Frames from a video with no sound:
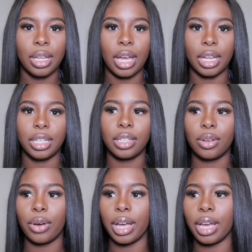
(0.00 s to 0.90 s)
I did
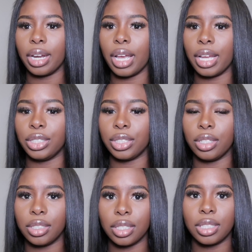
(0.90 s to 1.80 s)
go ahead and
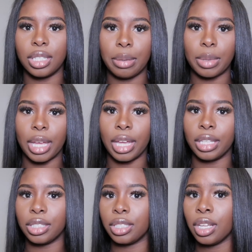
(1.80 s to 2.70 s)
just snip the
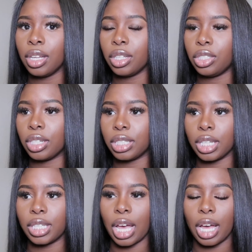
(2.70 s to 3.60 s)
ends just
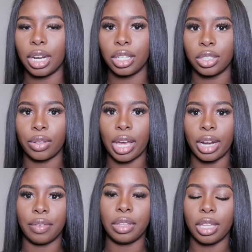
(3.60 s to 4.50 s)
a tad so that
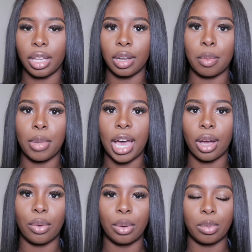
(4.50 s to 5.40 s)
everything in the
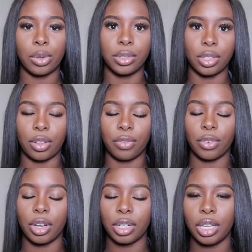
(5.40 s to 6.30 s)
back when pulled to the
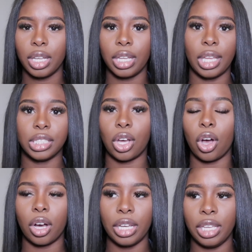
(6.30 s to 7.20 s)
front is
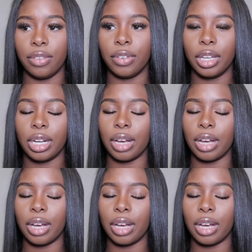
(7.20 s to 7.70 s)
all even.